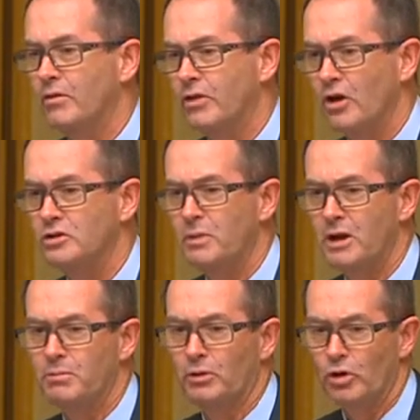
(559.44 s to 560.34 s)
Those
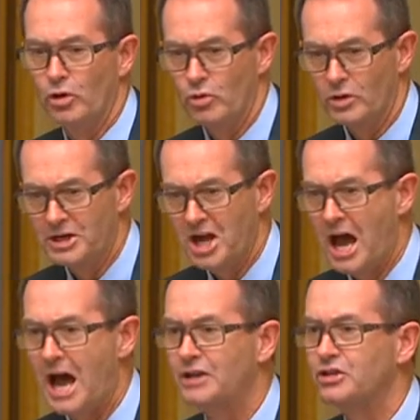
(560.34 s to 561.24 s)
people who
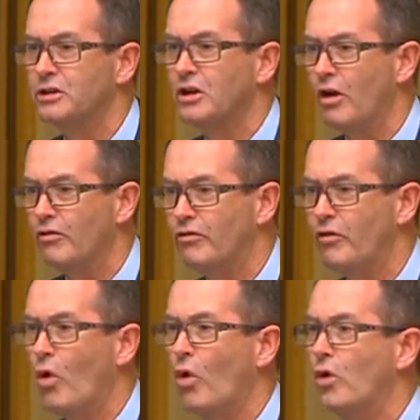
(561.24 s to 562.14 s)
can't
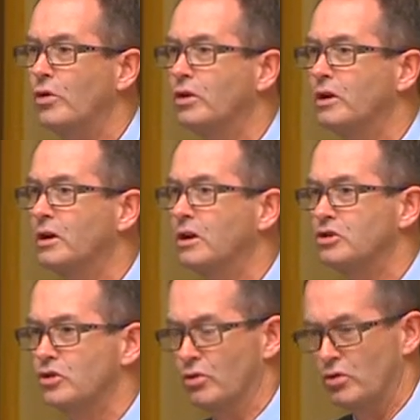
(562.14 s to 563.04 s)
afford
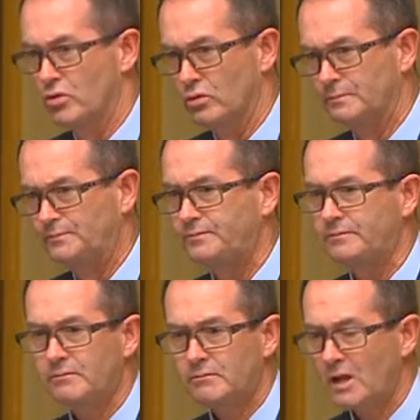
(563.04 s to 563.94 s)
to
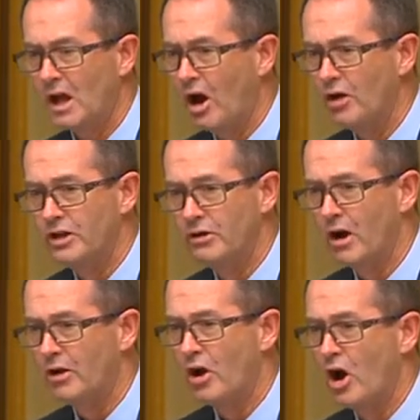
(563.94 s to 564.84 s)
own their
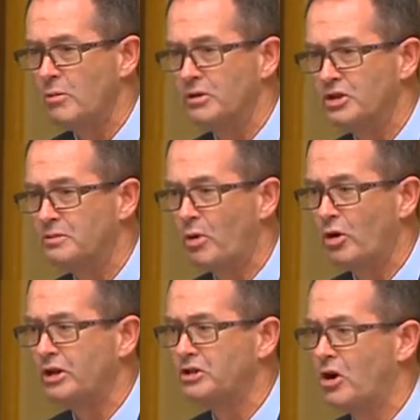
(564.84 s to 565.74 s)
own home at this
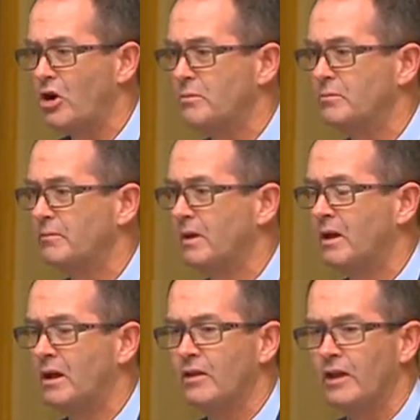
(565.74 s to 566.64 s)
point in time,
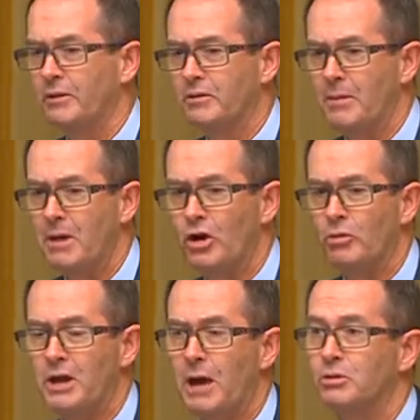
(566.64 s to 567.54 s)
they may
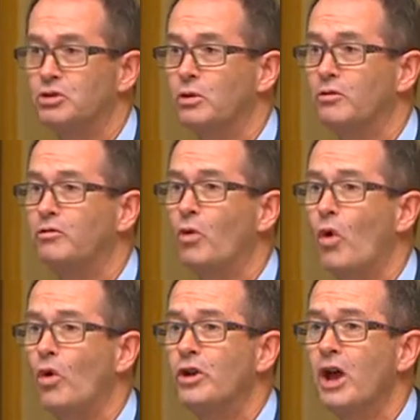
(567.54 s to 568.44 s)
not be able to
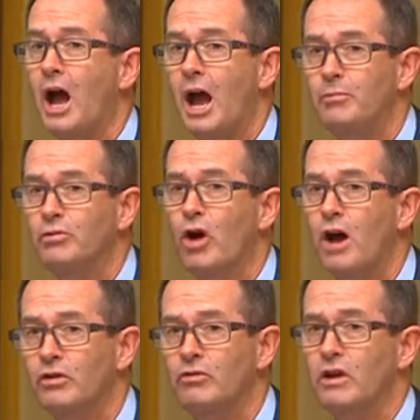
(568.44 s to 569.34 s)
afford a
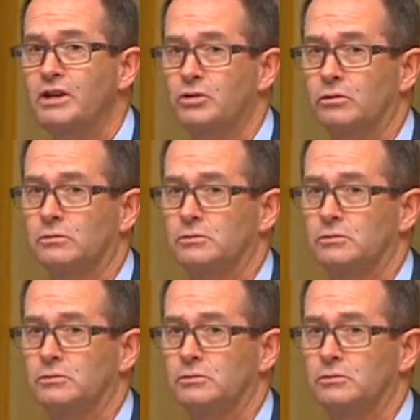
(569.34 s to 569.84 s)
private rental.